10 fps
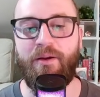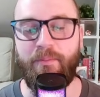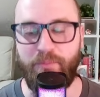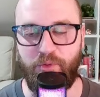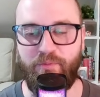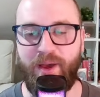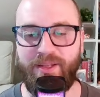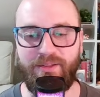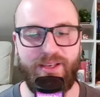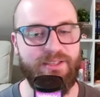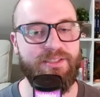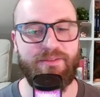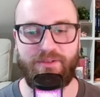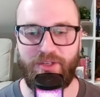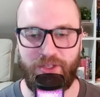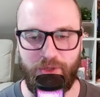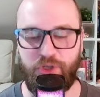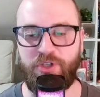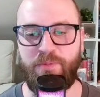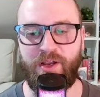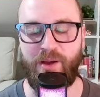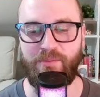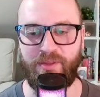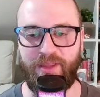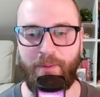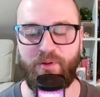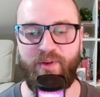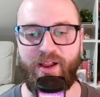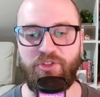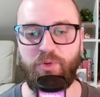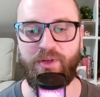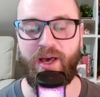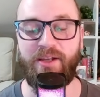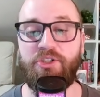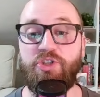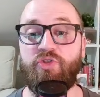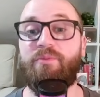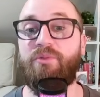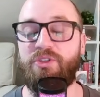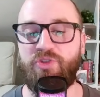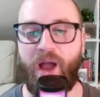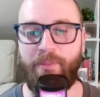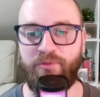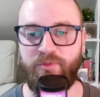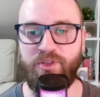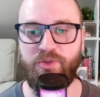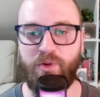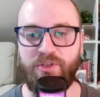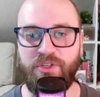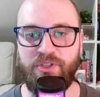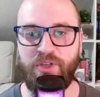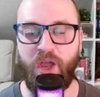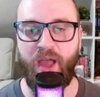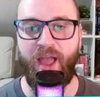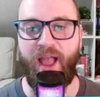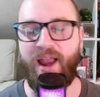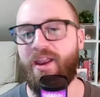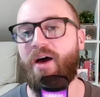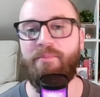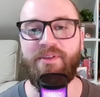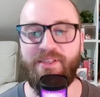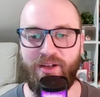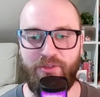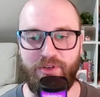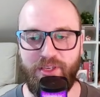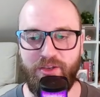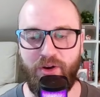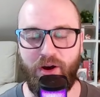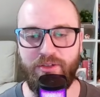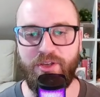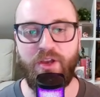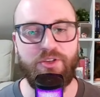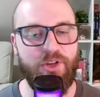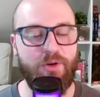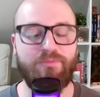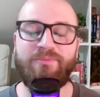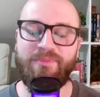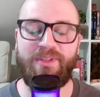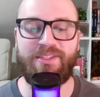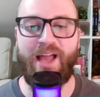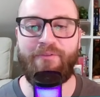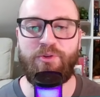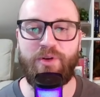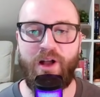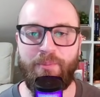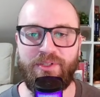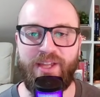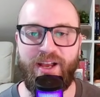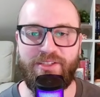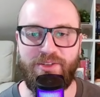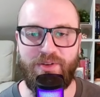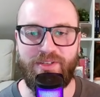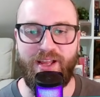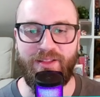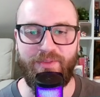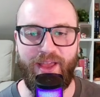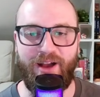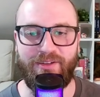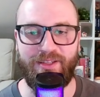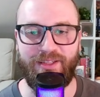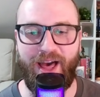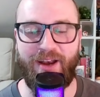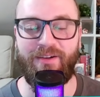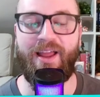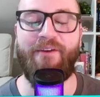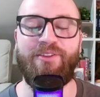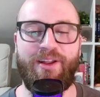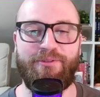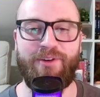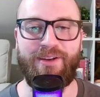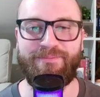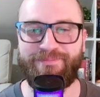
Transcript: move many lists, you should pick up Lin Lie provided you are not extremely strapped for resources and not missing other key cards. So let's dive into a couple decks so you can take Lin Lie out into the ladder and have a lot of fun.